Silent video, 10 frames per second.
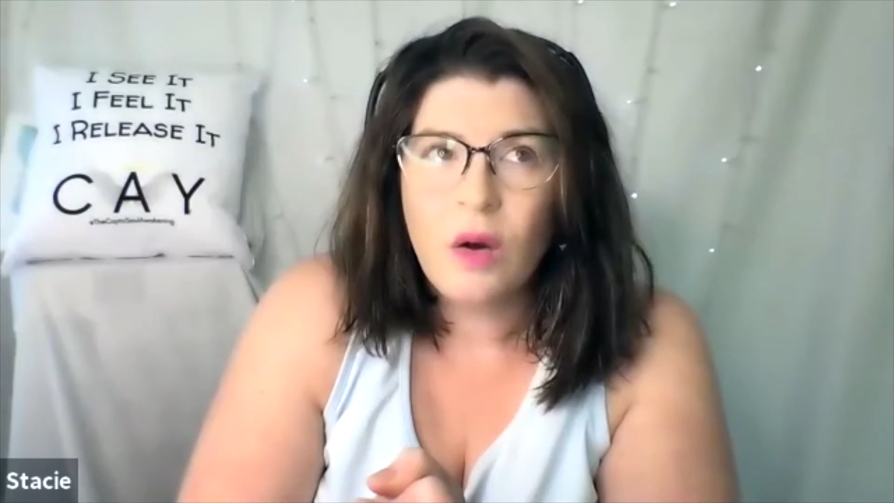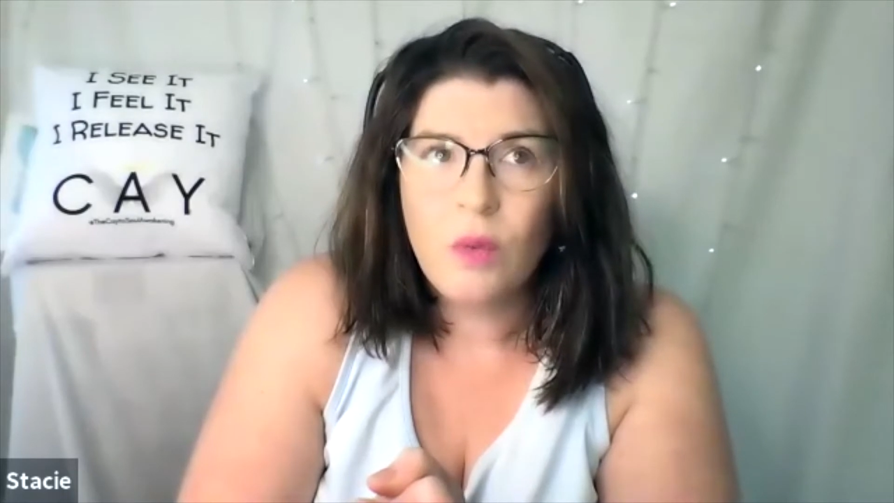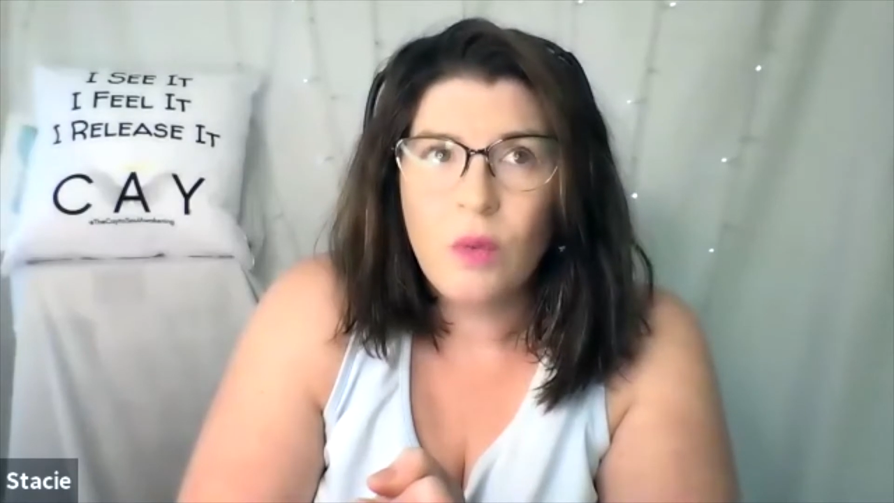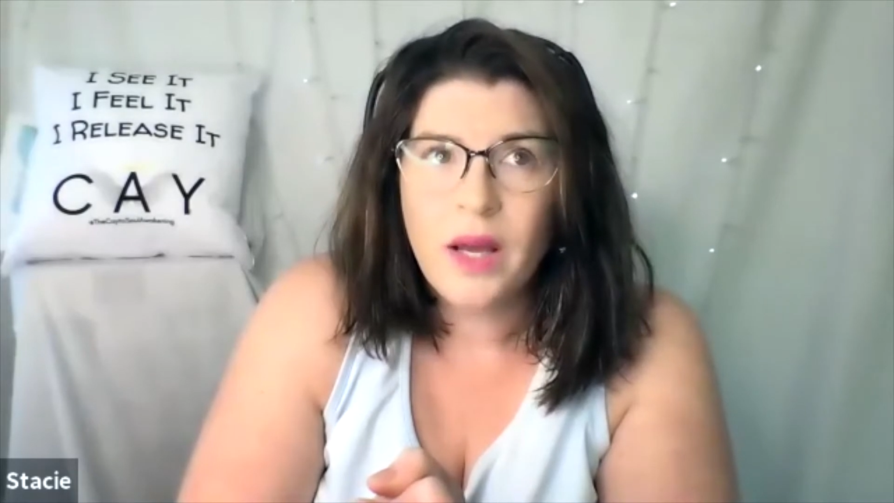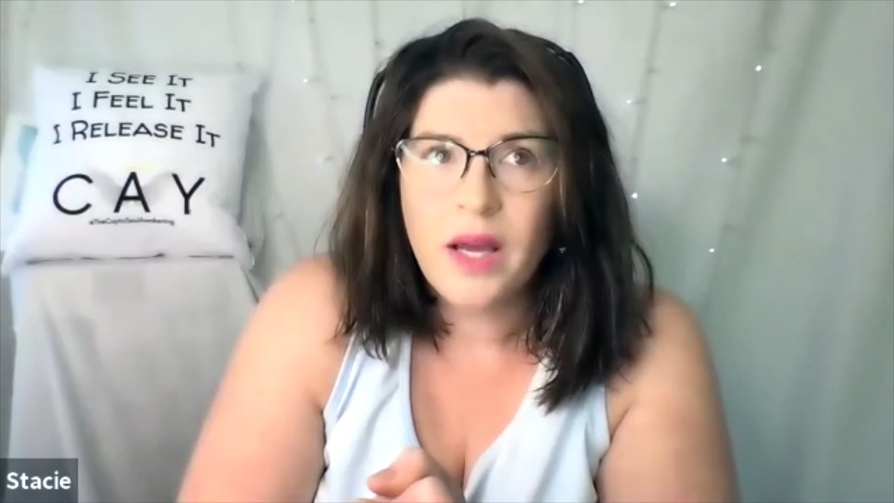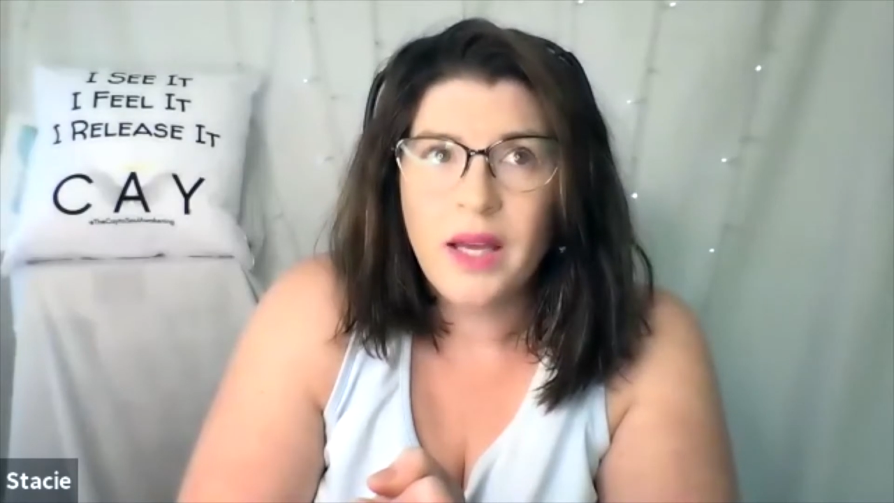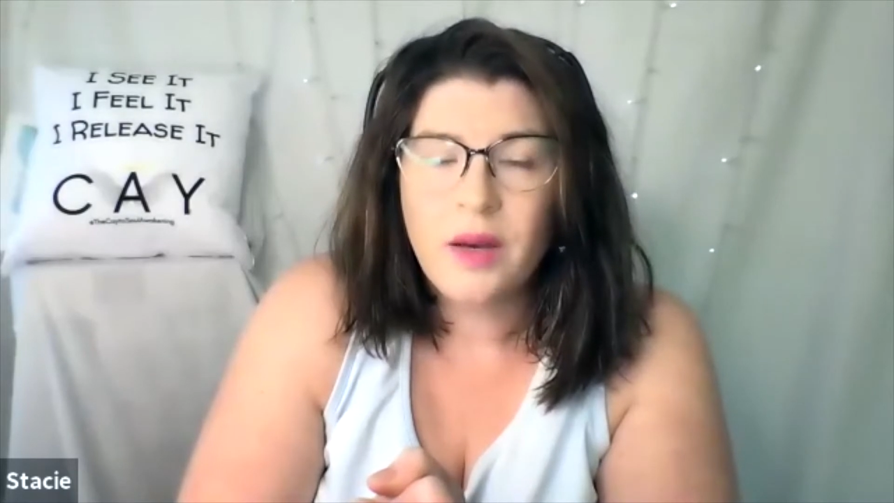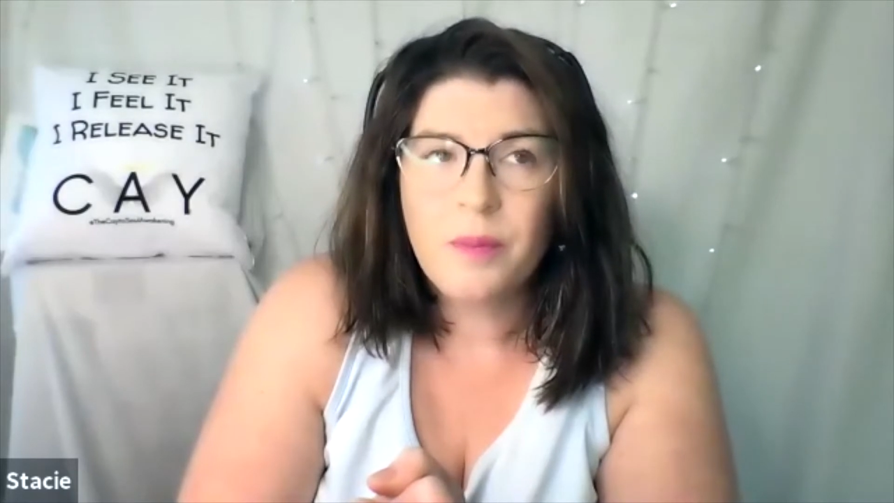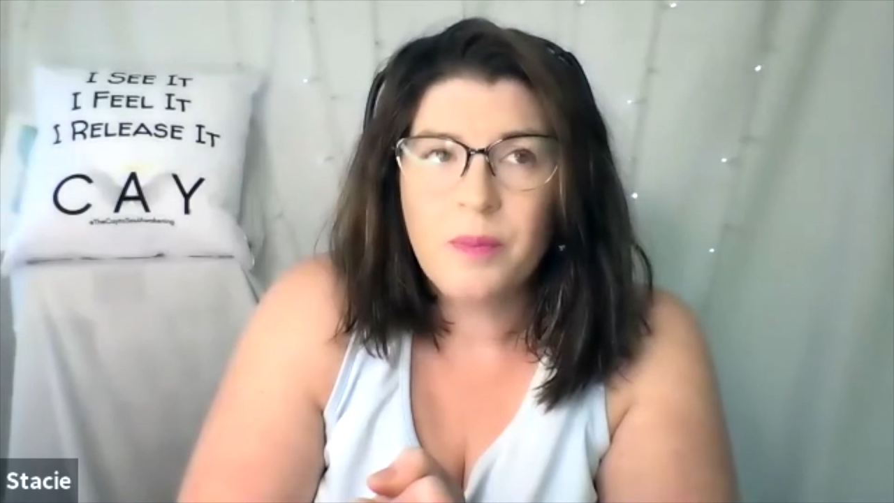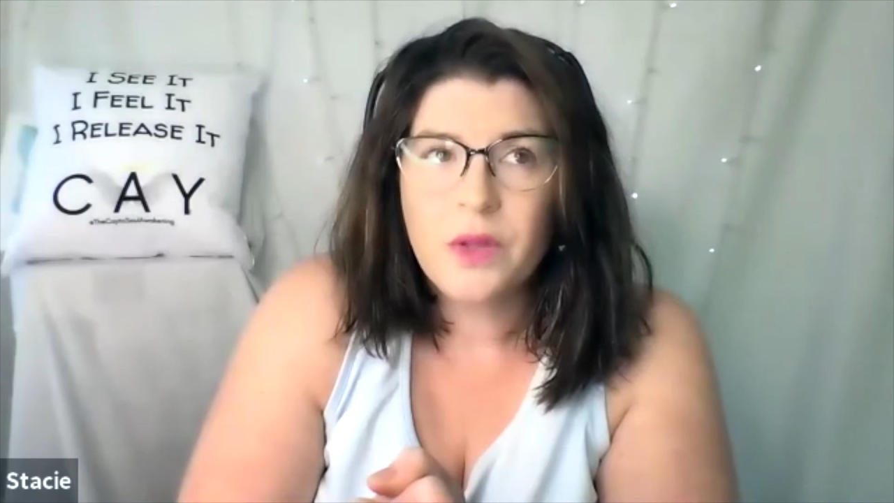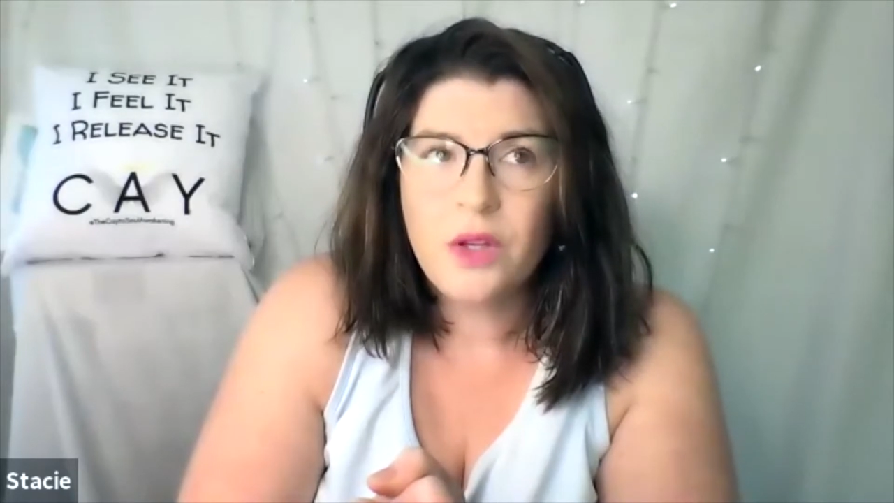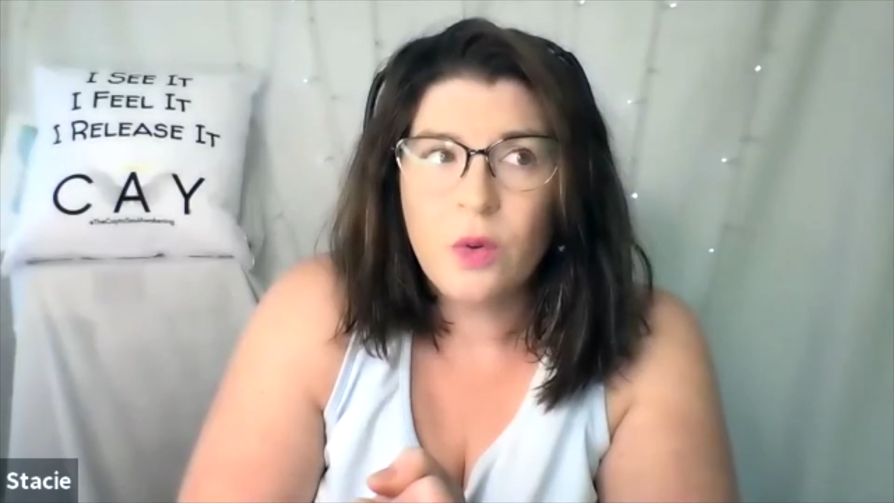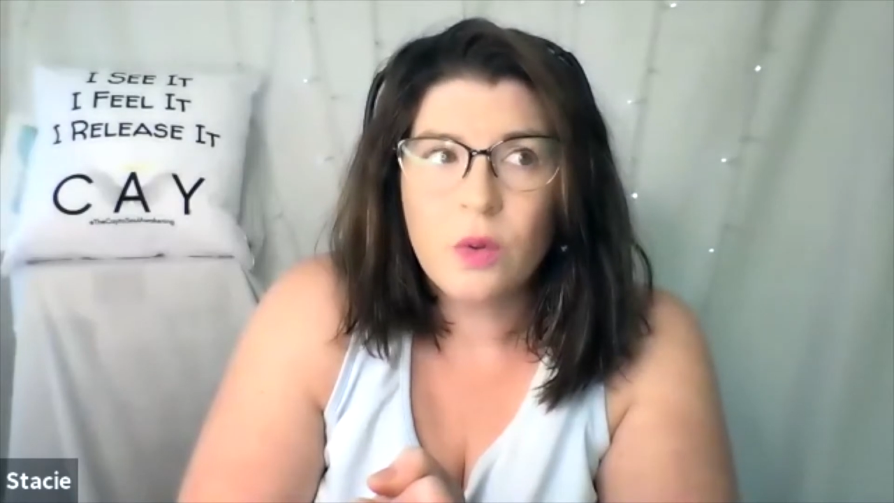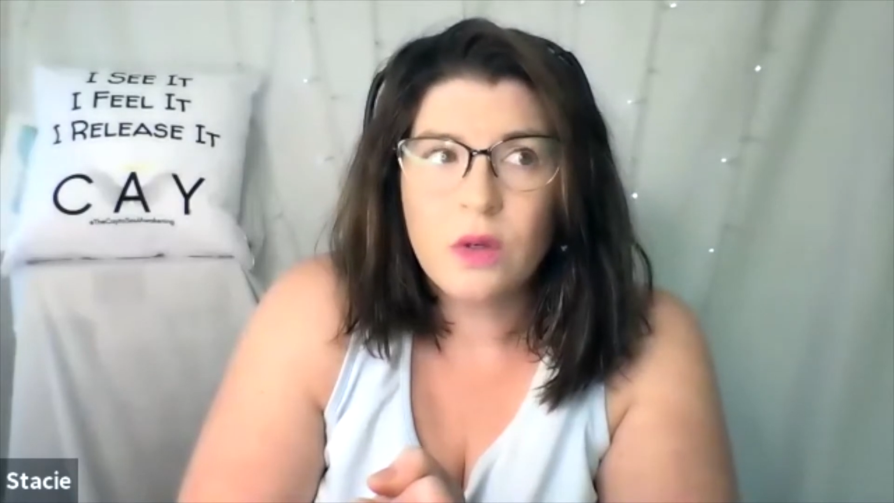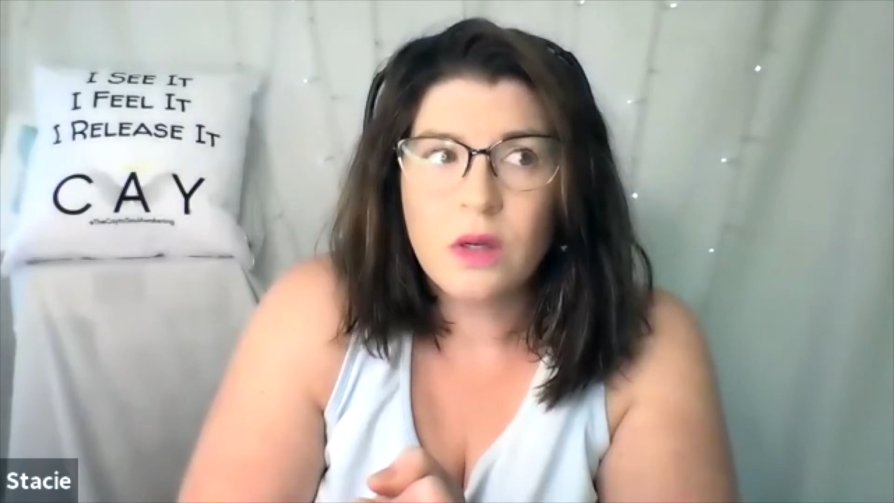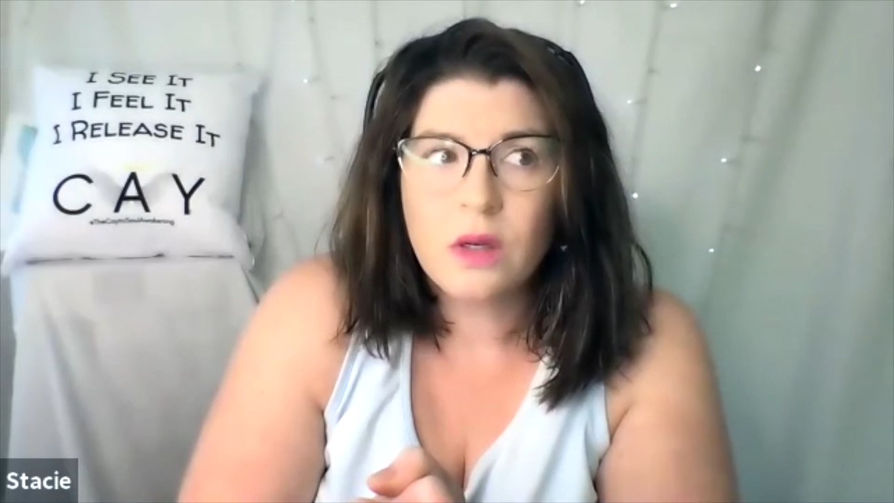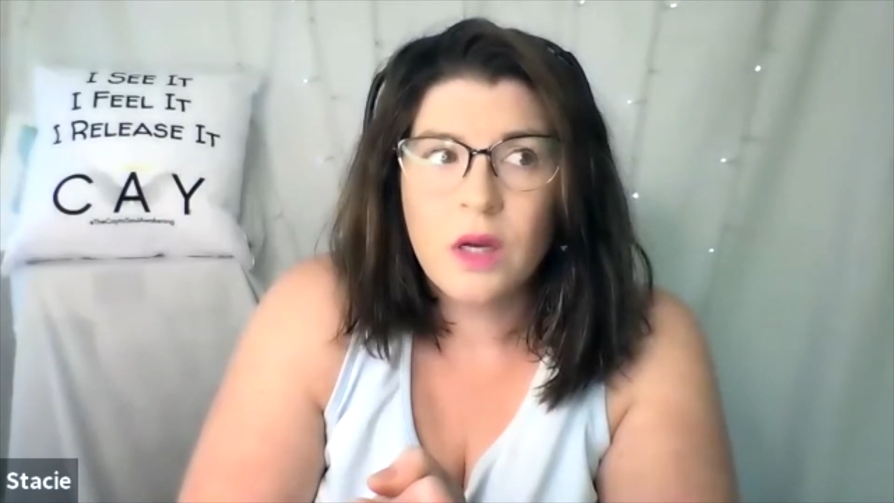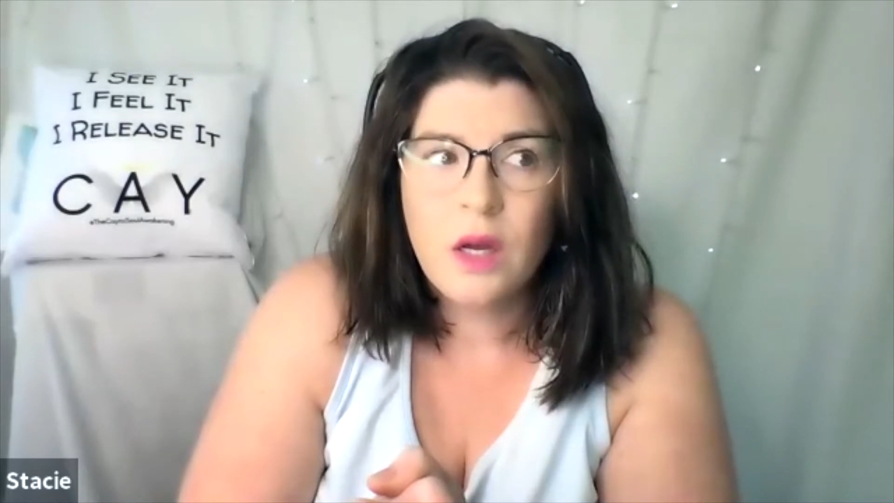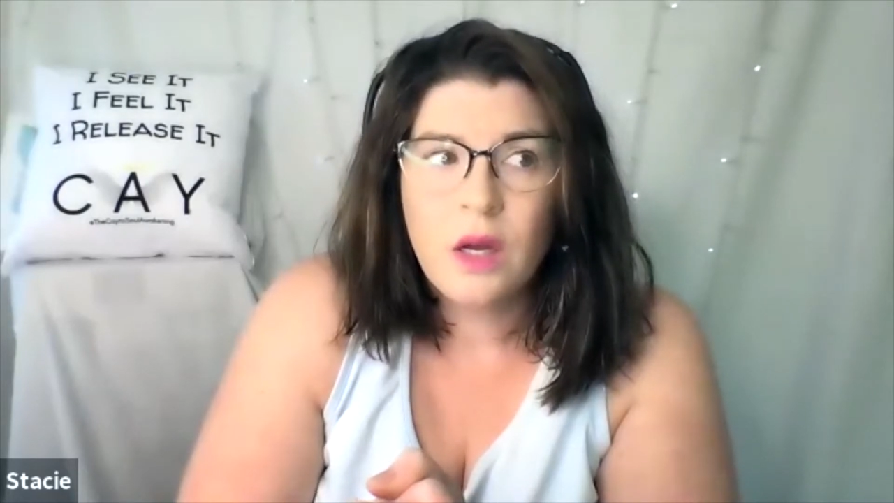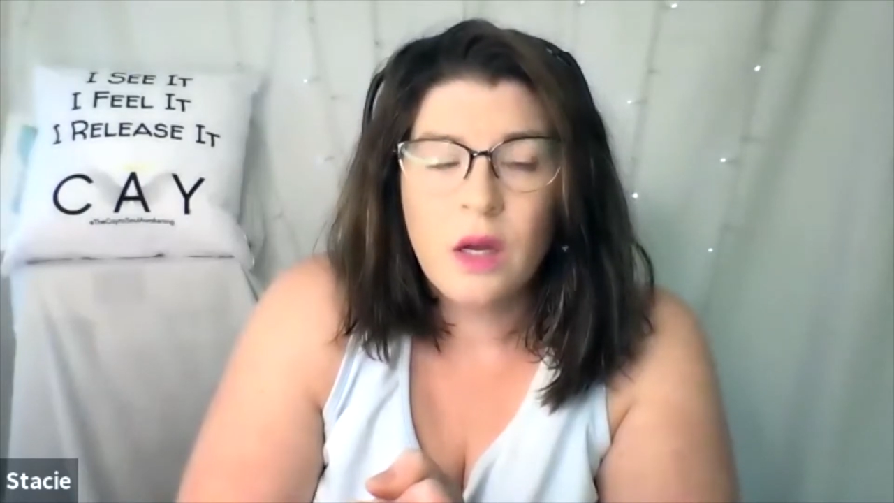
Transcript: away your